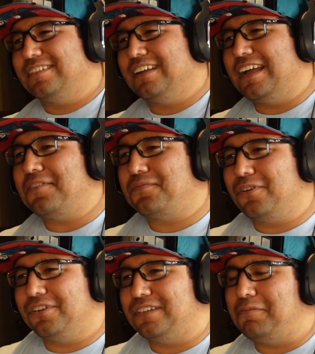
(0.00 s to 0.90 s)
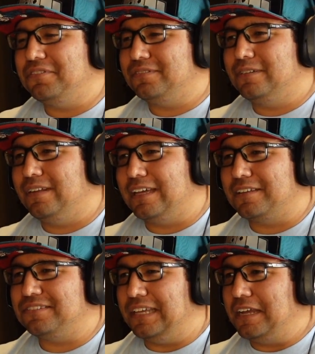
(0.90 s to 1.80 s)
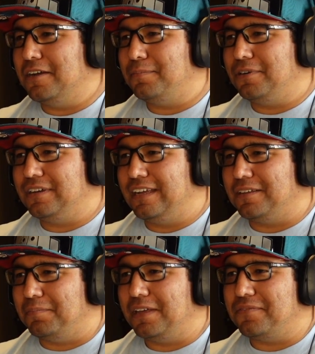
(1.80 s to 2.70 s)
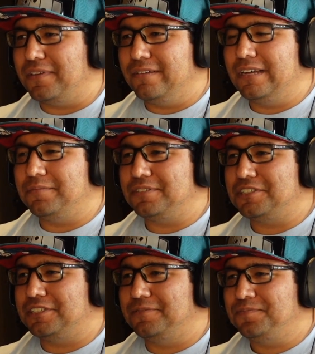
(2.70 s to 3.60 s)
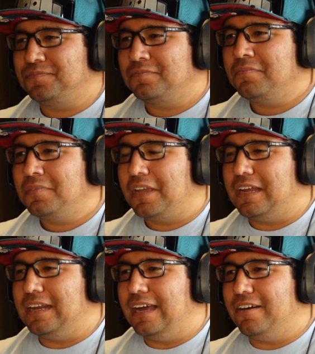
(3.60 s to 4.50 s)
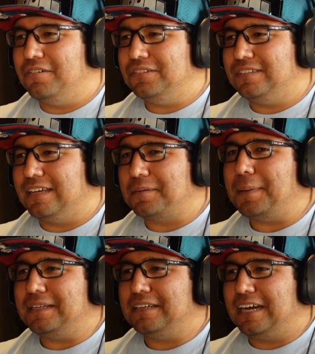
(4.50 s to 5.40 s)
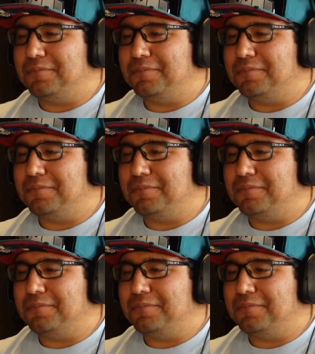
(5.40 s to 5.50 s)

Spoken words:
Like at first I was still like staying up all night and playing video games and shit. And now it's like my time.